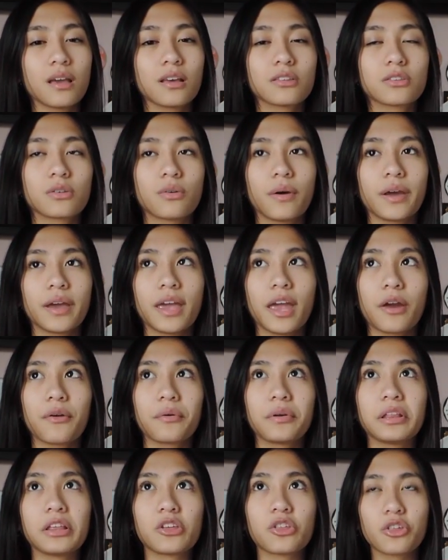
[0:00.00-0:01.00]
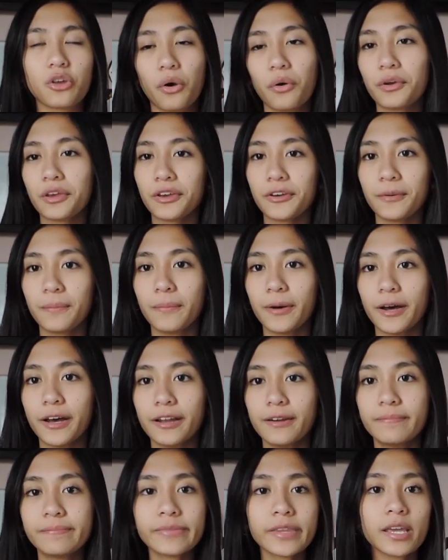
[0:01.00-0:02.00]
things, so I can't really show you,
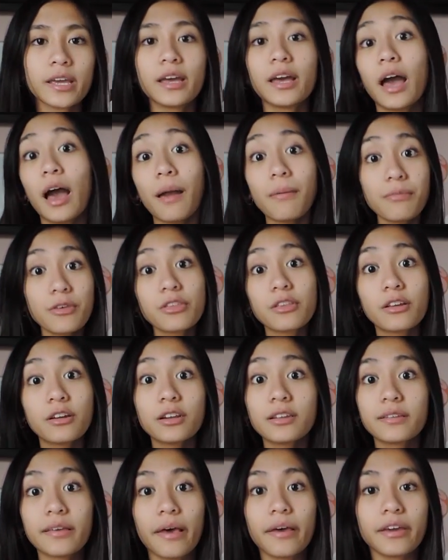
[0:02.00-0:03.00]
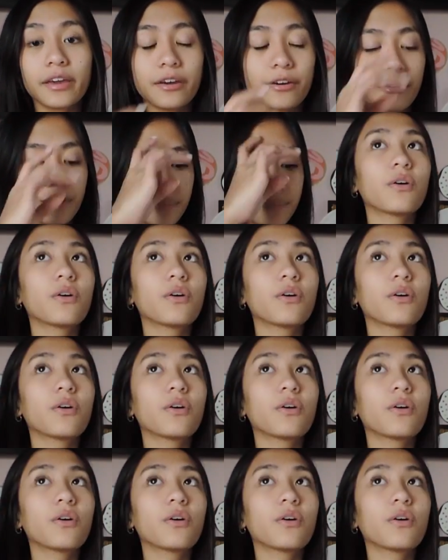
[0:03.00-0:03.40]
but I'm just gonna tell you.